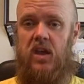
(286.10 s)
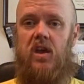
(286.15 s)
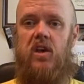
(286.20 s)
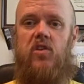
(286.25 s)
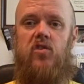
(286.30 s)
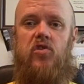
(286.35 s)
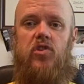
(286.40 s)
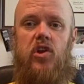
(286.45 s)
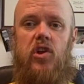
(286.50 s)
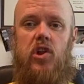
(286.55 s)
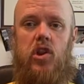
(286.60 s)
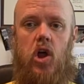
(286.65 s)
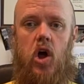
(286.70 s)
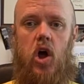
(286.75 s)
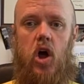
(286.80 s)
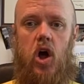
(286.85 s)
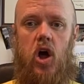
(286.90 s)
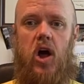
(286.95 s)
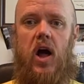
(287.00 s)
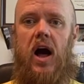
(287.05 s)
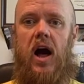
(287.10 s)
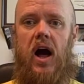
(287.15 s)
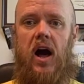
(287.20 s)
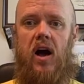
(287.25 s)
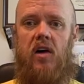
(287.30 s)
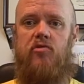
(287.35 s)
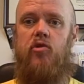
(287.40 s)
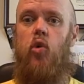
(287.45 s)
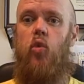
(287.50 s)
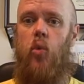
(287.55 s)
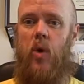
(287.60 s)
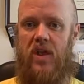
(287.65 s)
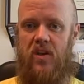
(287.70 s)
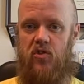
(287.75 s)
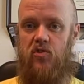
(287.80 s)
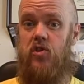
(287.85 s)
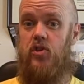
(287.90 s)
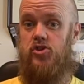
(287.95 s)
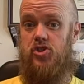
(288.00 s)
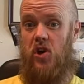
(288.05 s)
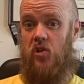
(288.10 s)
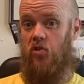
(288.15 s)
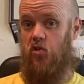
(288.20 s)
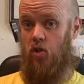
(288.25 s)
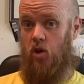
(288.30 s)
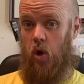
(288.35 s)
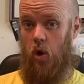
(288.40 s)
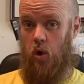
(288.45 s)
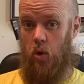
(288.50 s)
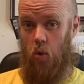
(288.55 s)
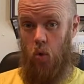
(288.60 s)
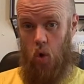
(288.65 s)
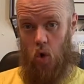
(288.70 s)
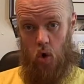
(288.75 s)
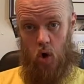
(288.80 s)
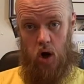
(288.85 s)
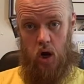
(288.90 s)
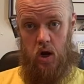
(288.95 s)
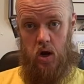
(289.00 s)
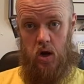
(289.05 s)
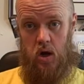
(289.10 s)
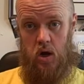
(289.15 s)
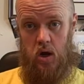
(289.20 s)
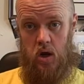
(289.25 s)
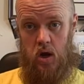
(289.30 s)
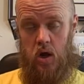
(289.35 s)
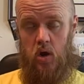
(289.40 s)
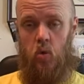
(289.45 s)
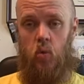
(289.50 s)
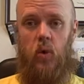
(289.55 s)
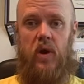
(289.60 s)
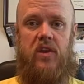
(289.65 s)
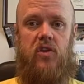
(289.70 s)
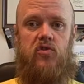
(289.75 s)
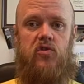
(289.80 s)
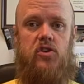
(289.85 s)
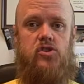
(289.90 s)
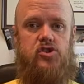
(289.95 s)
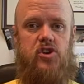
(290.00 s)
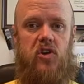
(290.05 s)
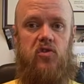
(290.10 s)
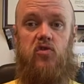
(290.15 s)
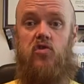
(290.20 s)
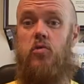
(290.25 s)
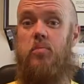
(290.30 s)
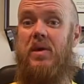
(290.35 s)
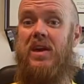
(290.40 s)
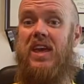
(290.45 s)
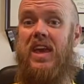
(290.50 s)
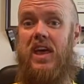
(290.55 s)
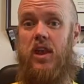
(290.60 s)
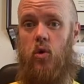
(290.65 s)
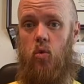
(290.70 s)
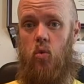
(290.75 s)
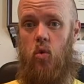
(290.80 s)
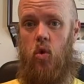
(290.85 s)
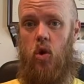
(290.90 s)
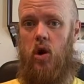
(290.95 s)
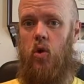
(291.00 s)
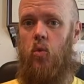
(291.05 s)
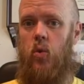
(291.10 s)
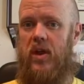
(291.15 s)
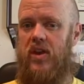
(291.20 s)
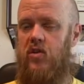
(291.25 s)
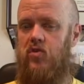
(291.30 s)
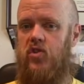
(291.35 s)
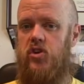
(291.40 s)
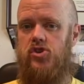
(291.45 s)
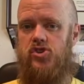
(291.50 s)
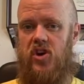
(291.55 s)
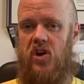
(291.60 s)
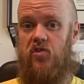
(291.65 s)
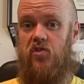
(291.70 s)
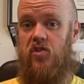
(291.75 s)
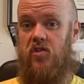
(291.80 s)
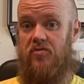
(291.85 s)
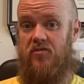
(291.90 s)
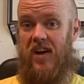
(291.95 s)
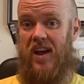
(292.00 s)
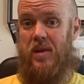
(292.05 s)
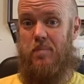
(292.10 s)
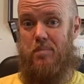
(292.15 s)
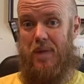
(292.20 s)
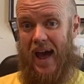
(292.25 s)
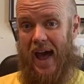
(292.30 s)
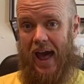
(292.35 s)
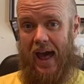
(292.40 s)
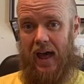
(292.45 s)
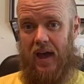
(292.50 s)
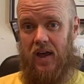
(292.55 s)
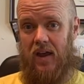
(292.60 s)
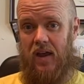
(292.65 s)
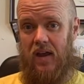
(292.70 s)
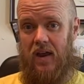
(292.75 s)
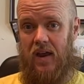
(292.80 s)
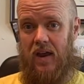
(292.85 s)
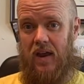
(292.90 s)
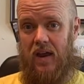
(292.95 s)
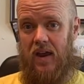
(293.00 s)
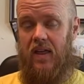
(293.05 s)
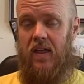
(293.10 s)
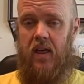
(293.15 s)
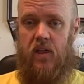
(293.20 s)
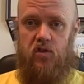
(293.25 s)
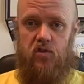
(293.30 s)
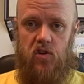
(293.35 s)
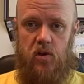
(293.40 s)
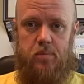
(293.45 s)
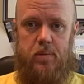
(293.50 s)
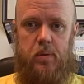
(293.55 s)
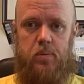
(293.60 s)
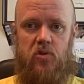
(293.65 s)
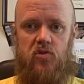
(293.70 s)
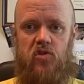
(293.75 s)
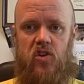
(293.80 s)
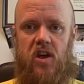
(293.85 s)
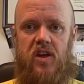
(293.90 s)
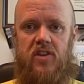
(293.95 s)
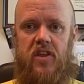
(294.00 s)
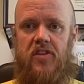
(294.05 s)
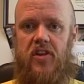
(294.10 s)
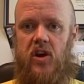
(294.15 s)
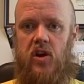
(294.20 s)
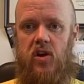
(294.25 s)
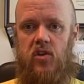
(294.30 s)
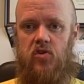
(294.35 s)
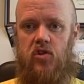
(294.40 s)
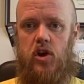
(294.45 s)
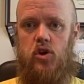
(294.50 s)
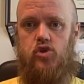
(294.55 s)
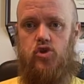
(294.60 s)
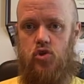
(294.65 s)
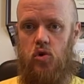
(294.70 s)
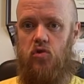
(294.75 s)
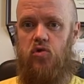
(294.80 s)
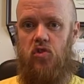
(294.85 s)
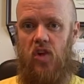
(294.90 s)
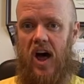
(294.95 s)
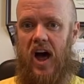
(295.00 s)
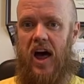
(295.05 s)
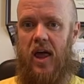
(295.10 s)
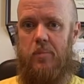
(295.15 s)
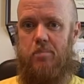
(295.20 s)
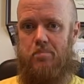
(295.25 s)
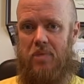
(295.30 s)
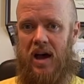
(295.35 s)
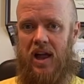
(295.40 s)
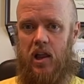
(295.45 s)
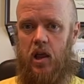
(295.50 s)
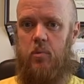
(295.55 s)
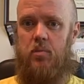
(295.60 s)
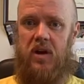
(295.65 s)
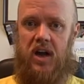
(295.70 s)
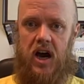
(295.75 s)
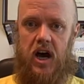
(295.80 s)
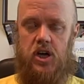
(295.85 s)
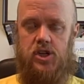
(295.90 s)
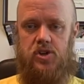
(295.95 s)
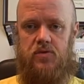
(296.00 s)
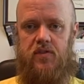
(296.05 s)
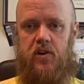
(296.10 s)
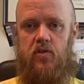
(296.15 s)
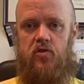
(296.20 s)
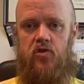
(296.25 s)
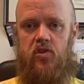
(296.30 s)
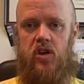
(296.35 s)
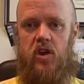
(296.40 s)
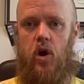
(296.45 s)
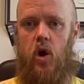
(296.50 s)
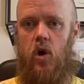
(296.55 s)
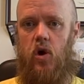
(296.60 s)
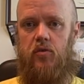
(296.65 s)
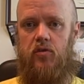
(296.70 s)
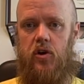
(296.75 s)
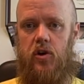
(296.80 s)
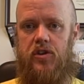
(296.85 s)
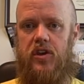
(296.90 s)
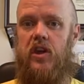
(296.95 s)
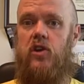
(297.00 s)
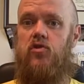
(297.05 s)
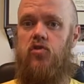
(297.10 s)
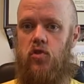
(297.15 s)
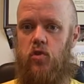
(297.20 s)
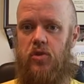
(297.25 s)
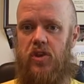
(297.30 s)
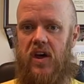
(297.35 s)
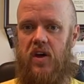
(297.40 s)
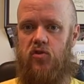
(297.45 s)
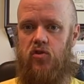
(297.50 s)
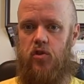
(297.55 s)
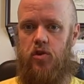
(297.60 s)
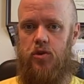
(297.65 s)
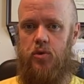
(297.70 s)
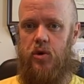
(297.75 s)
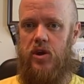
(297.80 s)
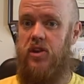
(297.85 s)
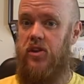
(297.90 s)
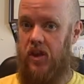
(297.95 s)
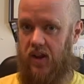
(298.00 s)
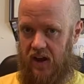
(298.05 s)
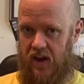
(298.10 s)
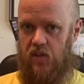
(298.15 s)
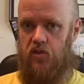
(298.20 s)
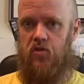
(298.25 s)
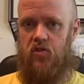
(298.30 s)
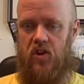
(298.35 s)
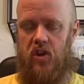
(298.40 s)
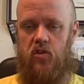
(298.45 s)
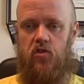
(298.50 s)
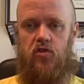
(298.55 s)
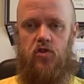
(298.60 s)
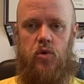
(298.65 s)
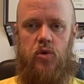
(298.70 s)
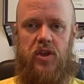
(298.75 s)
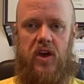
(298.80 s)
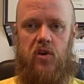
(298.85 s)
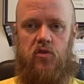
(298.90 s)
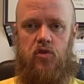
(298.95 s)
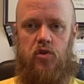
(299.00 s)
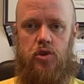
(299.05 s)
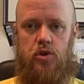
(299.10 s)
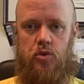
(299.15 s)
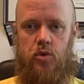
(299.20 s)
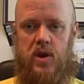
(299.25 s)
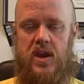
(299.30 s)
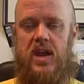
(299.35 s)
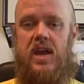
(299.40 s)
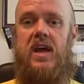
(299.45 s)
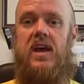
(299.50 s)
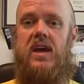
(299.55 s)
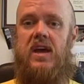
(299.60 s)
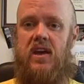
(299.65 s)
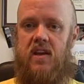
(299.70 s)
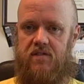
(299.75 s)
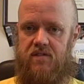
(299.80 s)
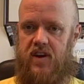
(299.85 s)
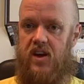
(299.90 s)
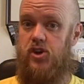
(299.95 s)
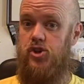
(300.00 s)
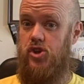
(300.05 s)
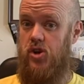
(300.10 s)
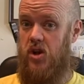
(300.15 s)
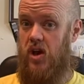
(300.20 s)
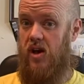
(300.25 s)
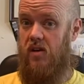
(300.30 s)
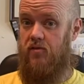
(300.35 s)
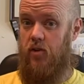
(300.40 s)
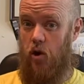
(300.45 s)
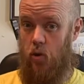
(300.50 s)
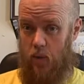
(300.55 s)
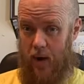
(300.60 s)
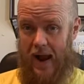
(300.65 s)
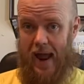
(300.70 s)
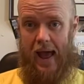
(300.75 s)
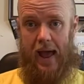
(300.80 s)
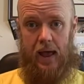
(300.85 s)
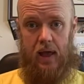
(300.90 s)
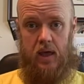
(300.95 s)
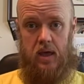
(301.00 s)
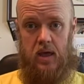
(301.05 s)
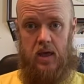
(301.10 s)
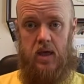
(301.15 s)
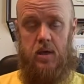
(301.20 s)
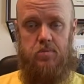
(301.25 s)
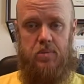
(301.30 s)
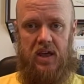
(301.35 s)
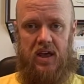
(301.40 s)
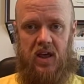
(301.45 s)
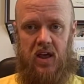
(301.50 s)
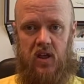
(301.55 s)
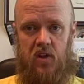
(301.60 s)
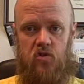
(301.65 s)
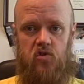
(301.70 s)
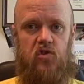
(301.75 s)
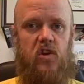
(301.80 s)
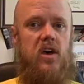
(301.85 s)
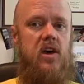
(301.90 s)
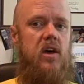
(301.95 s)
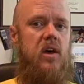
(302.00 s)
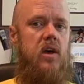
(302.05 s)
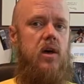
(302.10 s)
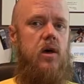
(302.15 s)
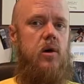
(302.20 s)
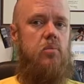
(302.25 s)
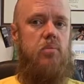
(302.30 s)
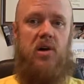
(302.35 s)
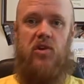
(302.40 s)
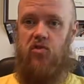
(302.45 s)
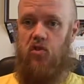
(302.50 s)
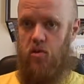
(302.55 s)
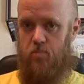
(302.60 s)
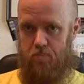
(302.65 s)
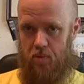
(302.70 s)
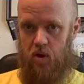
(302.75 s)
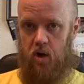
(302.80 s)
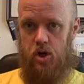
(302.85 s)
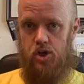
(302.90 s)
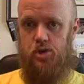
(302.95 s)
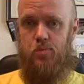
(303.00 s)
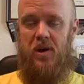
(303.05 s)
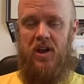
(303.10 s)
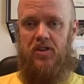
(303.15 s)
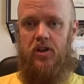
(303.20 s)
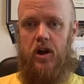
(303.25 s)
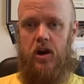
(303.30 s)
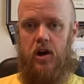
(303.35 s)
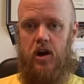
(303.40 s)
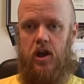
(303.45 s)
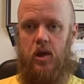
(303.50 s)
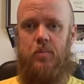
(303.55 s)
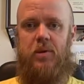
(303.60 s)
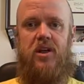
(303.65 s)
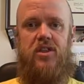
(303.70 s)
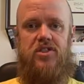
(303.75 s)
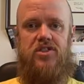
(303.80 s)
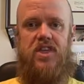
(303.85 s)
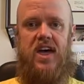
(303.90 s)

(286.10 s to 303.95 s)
is the law of when is it just to go to war? When is it just to begin a war? When is it just to fight back? And some people say that there is a jus ad bellum controversy over the United States 2003 invasion of Iraq, because President Bush made the argument